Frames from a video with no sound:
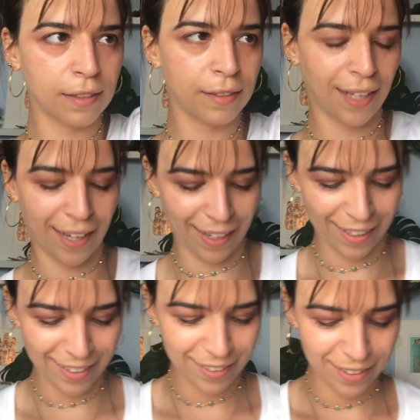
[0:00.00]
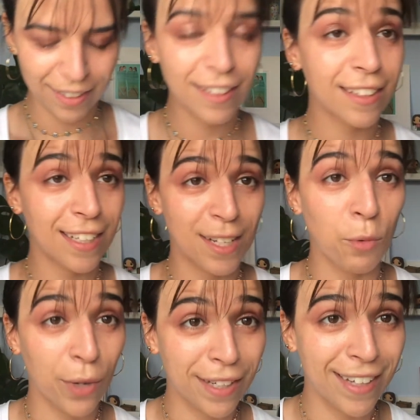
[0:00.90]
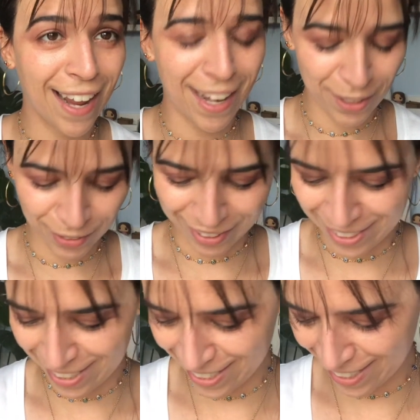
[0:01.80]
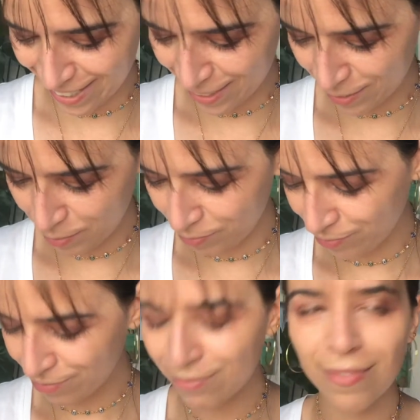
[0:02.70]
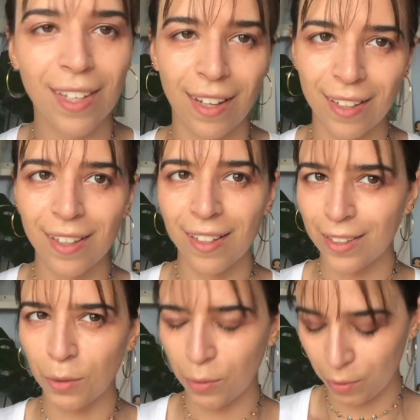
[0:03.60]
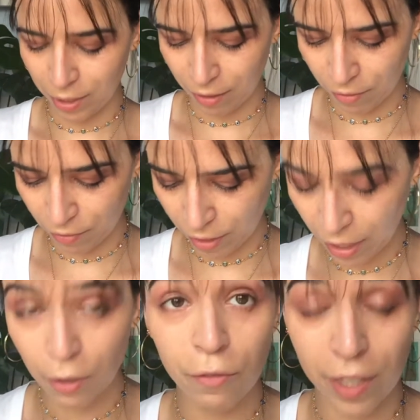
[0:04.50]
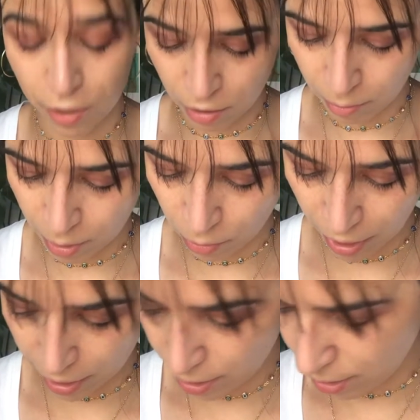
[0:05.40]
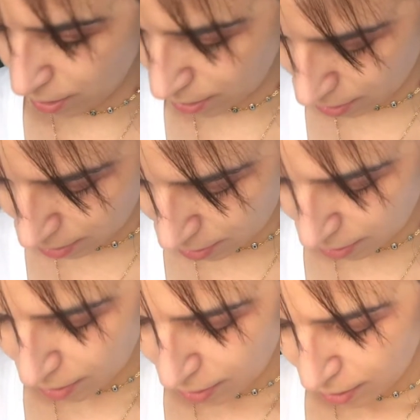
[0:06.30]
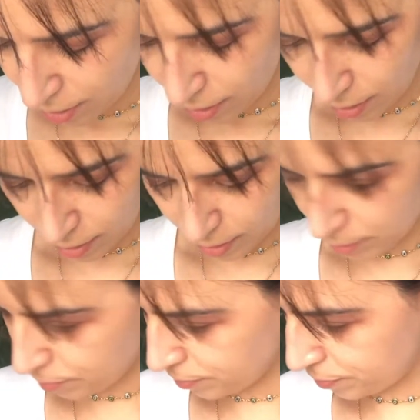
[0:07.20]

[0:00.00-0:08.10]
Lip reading: Hey, that's a weird angle, Leticia. Don't worry, have a little thing's gonna be alright. Oh